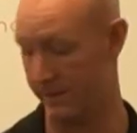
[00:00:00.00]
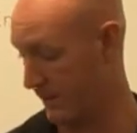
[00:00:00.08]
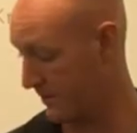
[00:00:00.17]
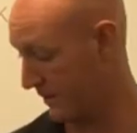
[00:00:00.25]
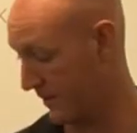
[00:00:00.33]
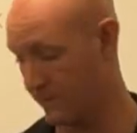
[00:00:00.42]

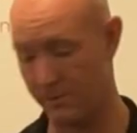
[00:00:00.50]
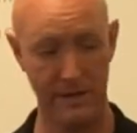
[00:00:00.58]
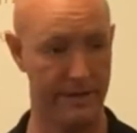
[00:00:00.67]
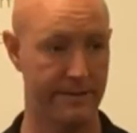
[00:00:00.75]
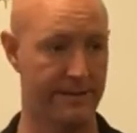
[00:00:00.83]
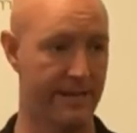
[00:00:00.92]
That's that's what
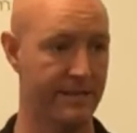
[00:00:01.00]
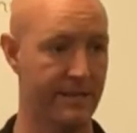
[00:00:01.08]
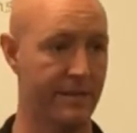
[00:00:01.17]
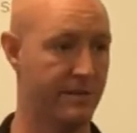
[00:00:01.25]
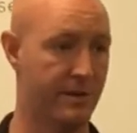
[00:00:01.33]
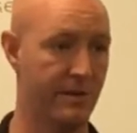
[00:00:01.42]
he says in
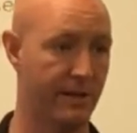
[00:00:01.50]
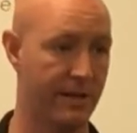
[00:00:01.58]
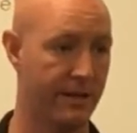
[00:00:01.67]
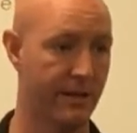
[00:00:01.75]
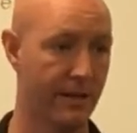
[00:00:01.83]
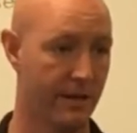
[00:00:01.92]
here too. Like
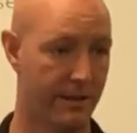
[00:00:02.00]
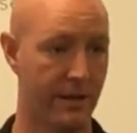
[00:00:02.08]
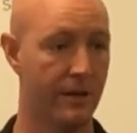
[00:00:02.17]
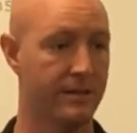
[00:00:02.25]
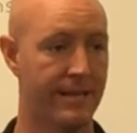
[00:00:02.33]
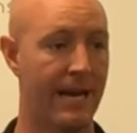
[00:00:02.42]

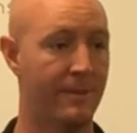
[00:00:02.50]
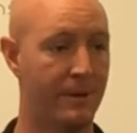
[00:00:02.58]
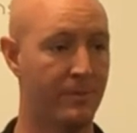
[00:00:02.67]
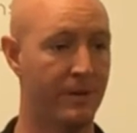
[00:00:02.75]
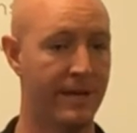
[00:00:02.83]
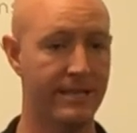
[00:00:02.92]
there are time and
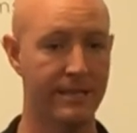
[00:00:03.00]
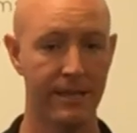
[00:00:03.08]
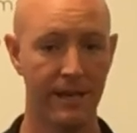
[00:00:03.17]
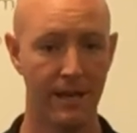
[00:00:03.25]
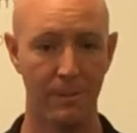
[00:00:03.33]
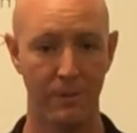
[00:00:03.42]
a place,
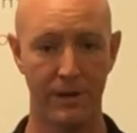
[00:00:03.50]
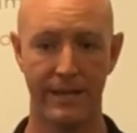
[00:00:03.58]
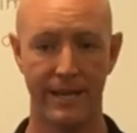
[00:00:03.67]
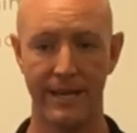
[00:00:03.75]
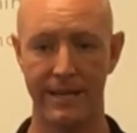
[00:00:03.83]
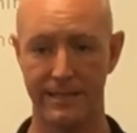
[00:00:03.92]
but
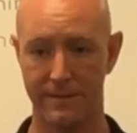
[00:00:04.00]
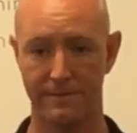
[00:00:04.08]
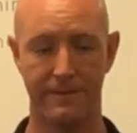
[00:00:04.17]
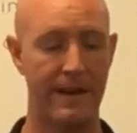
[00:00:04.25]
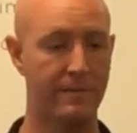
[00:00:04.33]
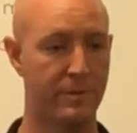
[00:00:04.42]
again, it's a
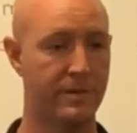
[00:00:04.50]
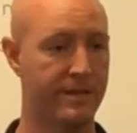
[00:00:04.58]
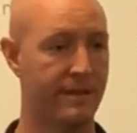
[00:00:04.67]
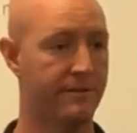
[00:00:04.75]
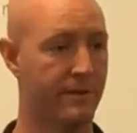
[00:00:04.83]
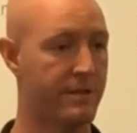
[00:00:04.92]
five
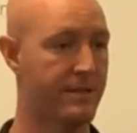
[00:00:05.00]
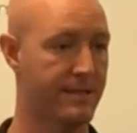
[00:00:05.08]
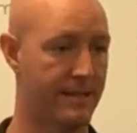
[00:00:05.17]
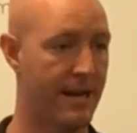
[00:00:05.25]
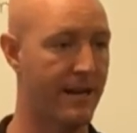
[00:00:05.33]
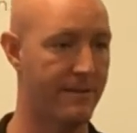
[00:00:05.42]
percent versus
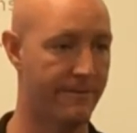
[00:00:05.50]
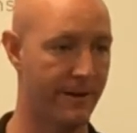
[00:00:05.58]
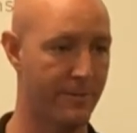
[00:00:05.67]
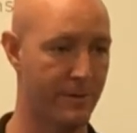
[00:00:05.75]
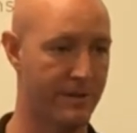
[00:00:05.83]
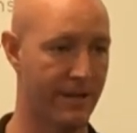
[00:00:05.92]
a ninety
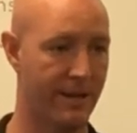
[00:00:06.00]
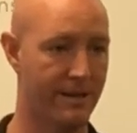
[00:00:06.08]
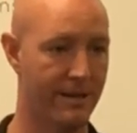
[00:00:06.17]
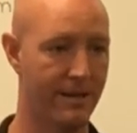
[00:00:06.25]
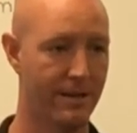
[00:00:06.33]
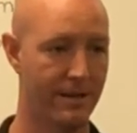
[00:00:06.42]
five percent.
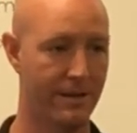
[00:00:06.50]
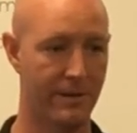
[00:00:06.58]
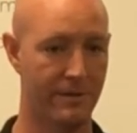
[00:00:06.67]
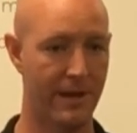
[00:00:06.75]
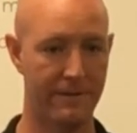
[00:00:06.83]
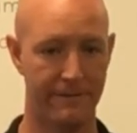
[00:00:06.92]
You
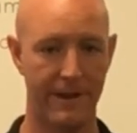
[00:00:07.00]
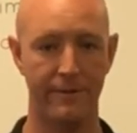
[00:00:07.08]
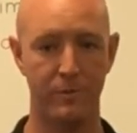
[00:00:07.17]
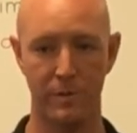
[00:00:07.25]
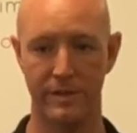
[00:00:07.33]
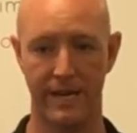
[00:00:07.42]
know, that
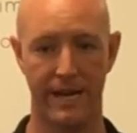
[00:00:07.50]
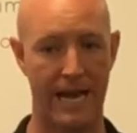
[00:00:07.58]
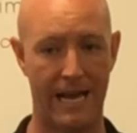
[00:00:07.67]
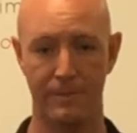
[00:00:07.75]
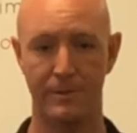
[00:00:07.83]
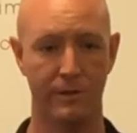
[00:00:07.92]
5%,
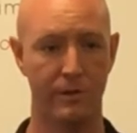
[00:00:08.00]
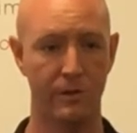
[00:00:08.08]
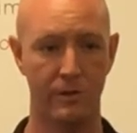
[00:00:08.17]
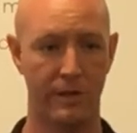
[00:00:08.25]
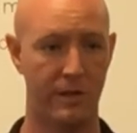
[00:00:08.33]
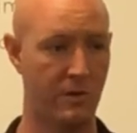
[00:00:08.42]

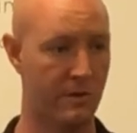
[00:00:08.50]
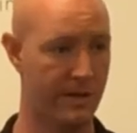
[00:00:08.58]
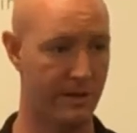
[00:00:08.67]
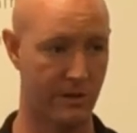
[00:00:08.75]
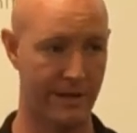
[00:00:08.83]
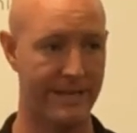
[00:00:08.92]
absolutely, you
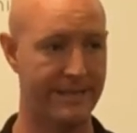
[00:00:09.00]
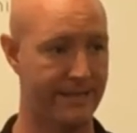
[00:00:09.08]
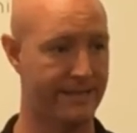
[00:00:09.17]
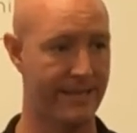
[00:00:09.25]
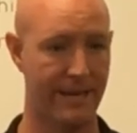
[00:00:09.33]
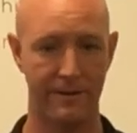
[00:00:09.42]
need
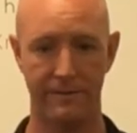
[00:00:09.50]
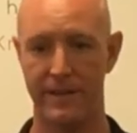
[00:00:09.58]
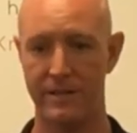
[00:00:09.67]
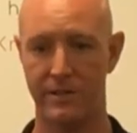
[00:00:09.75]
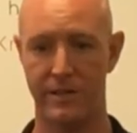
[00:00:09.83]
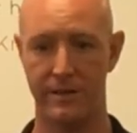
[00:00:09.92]
crisis
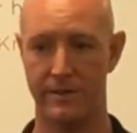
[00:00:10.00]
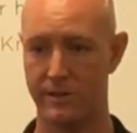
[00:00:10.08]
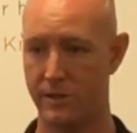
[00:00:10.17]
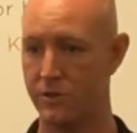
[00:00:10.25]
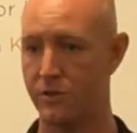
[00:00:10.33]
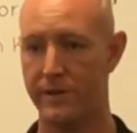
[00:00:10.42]
intervention,
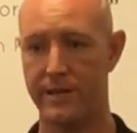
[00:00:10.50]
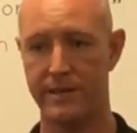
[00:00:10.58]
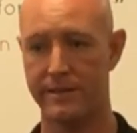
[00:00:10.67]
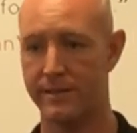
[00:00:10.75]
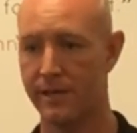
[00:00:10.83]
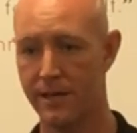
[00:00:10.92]

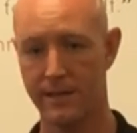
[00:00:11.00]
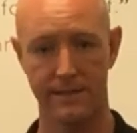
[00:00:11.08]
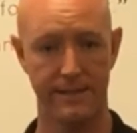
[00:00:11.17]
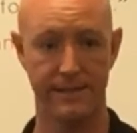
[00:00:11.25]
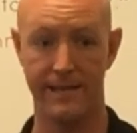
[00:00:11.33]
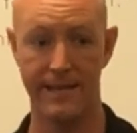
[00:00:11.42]
surgeries,
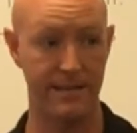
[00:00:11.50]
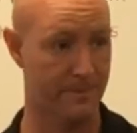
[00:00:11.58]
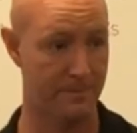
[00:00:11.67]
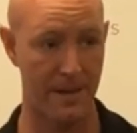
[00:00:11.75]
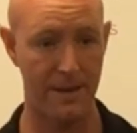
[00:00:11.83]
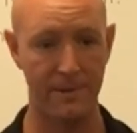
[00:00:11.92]

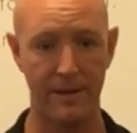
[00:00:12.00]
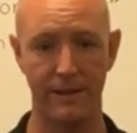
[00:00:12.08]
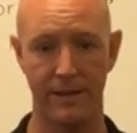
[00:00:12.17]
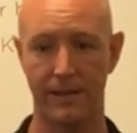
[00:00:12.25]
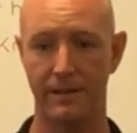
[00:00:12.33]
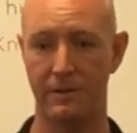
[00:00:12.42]
stents maybe,
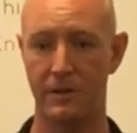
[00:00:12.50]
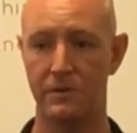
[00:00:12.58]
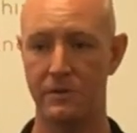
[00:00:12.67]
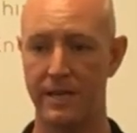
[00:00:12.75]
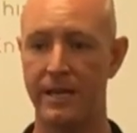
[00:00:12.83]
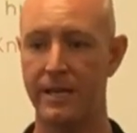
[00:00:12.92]
like you
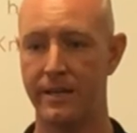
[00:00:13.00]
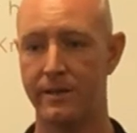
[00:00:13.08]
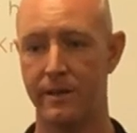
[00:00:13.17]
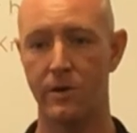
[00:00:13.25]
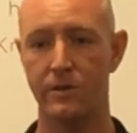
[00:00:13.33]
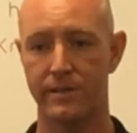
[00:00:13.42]
need
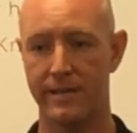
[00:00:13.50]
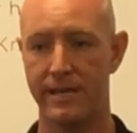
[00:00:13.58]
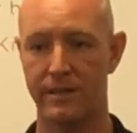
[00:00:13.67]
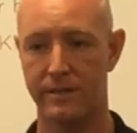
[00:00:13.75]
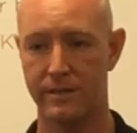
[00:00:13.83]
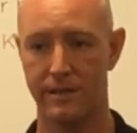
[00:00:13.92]
those
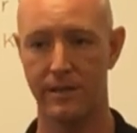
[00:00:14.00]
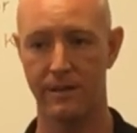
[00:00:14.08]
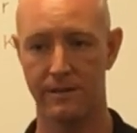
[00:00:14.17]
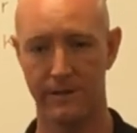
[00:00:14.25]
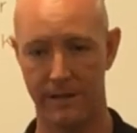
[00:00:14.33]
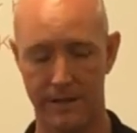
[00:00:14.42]
things
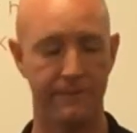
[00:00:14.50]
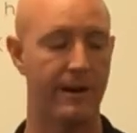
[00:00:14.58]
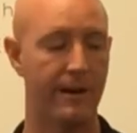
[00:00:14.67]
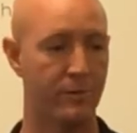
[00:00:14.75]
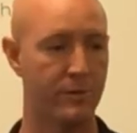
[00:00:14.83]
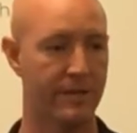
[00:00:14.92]
in the
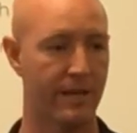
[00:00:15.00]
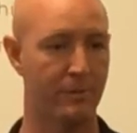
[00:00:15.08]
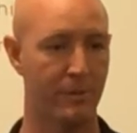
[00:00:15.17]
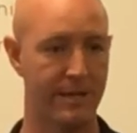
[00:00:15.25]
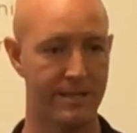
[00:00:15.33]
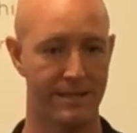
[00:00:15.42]
5%.
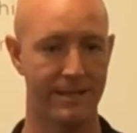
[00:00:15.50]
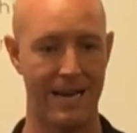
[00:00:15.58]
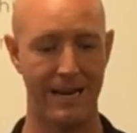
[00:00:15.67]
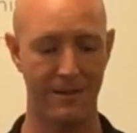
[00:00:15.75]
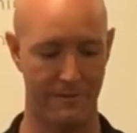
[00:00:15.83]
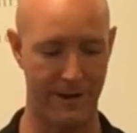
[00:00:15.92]
But it's the
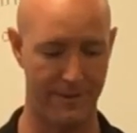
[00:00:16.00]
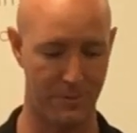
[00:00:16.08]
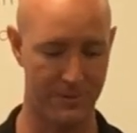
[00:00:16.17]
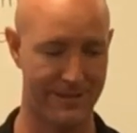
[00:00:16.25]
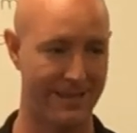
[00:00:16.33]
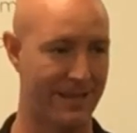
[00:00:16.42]

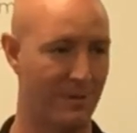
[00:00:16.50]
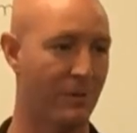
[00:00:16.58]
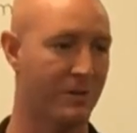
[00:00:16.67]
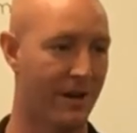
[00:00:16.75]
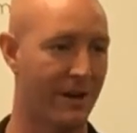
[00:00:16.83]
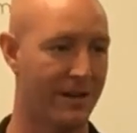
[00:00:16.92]
95% that
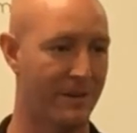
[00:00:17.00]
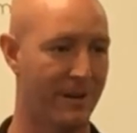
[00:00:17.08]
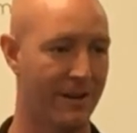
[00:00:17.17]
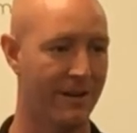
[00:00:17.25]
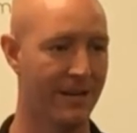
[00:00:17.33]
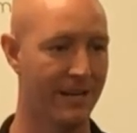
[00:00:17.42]
we're talking
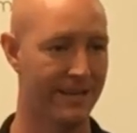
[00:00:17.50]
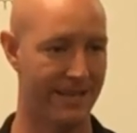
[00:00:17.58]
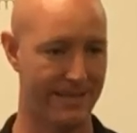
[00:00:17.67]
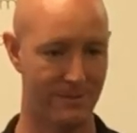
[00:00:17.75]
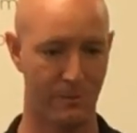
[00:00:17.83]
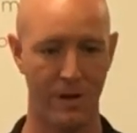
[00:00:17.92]
about.
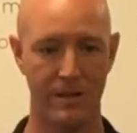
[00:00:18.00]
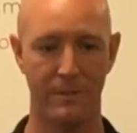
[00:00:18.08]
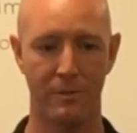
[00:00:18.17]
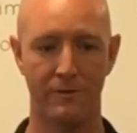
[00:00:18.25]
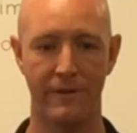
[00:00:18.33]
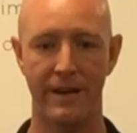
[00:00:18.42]
That's one, the
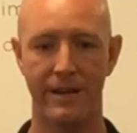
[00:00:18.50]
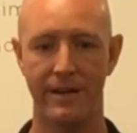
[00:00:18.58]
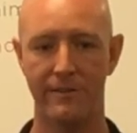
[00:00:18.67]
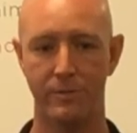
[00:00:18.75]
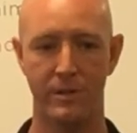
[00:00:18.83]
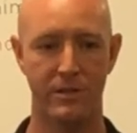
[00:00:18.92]

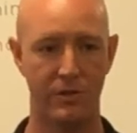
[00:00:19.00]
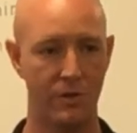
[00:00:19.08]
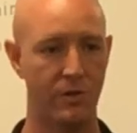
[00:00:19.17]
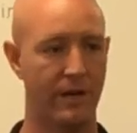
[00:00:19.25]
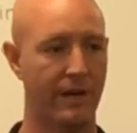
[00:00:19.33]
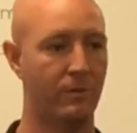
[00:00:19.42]
preventative, but
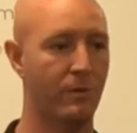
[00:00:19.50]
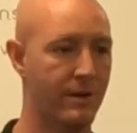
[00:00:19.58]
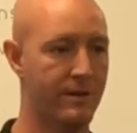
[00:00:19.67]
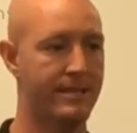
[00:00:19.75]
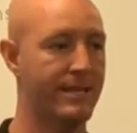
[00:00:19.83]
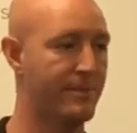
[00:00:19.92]
two, like what
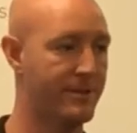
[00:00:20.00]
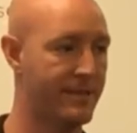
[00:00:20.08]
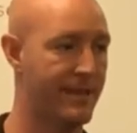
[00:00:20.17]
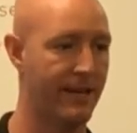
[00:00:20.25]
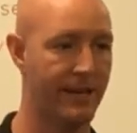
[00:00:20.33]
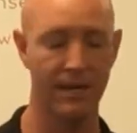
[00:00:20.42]
are the steps
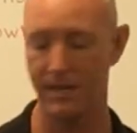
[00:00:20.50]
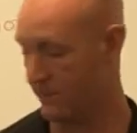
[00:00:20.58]
to take?